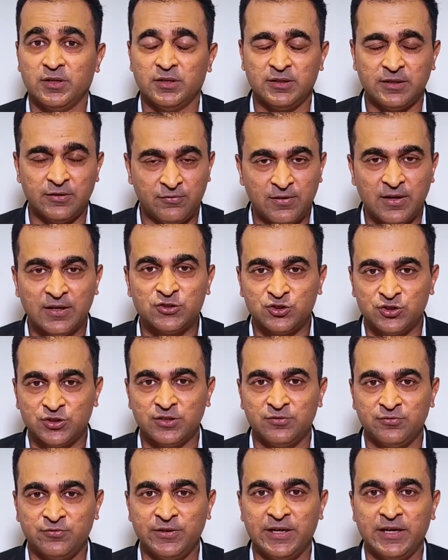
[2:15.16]
their
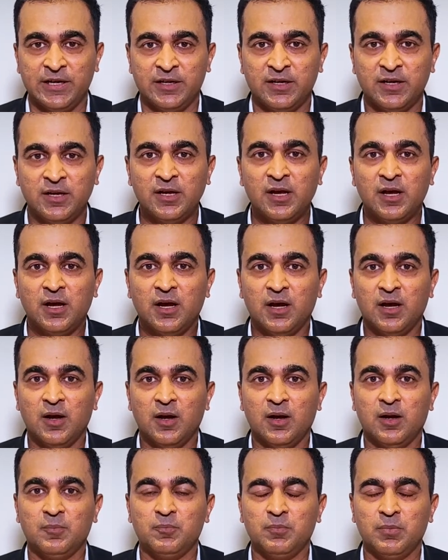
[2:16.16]
functional field
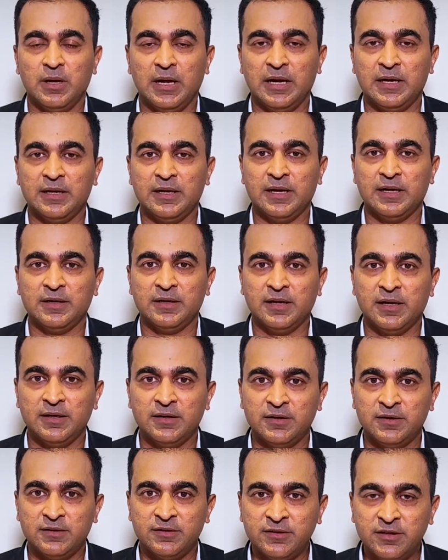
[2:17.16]

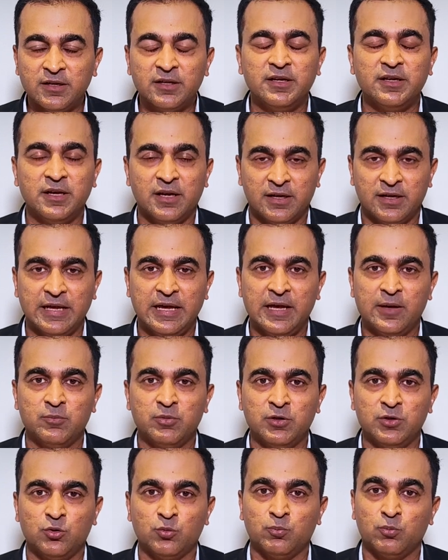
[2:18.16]
and really are
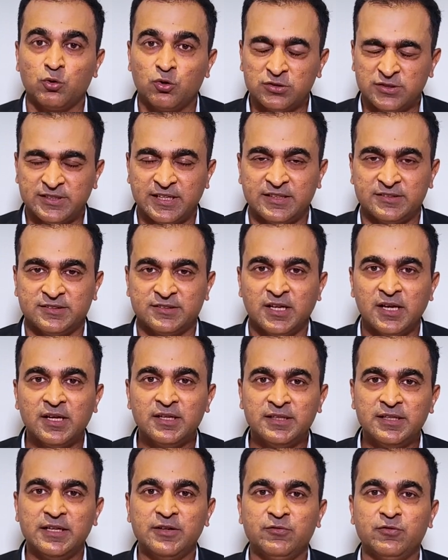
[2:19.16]
able to process
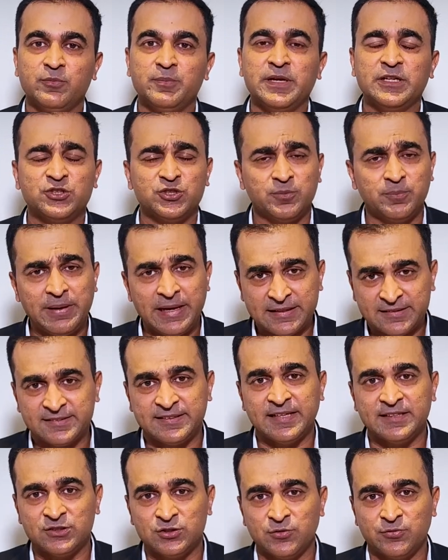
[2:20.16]
the information, make
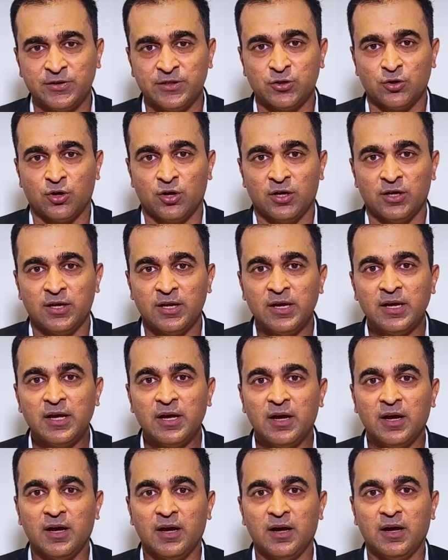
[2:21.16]
sense of it all,
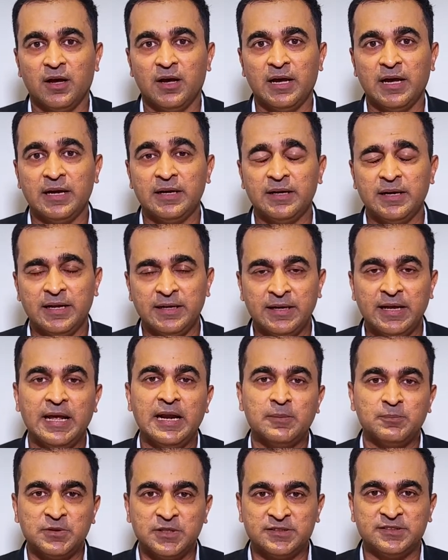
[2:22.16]
and
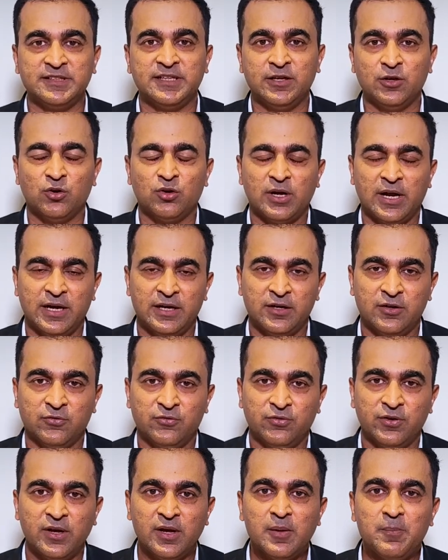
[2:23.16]
help the CEO kind
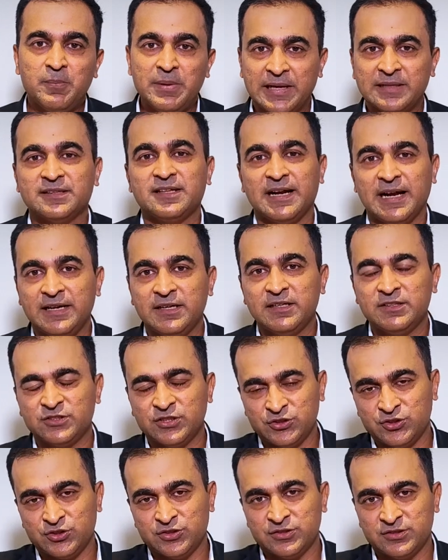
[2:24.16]
of make the right
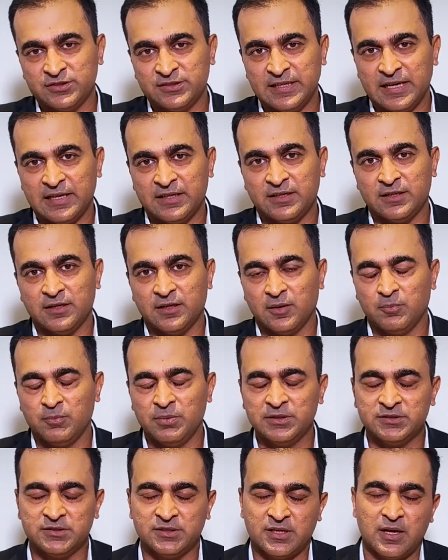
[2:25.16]
decisions that
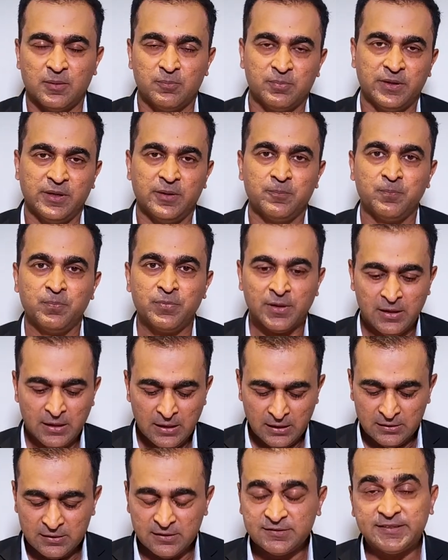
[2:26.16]
builds the company.
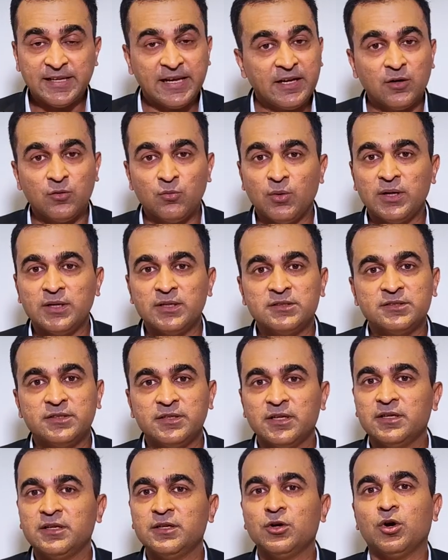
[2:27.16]
The second one is
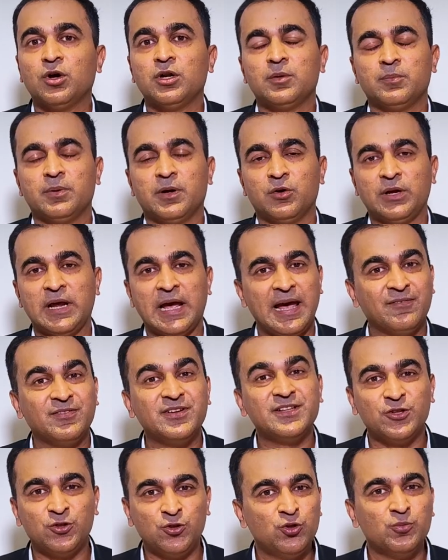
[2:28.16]
really all about
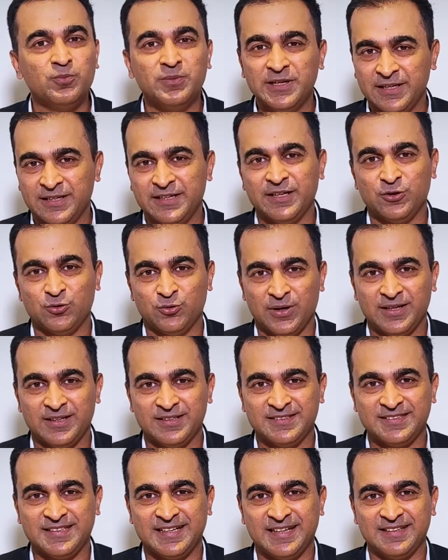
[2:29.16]
having the humility to
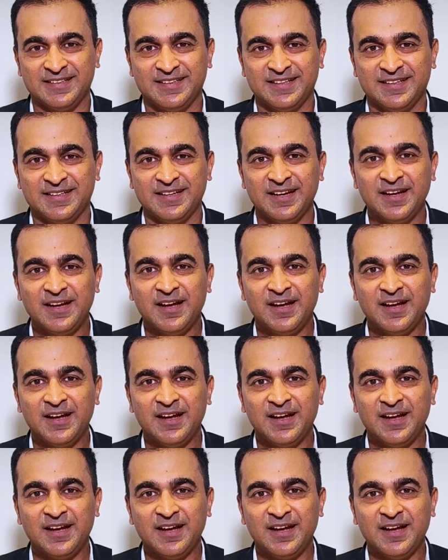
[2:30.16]
understand that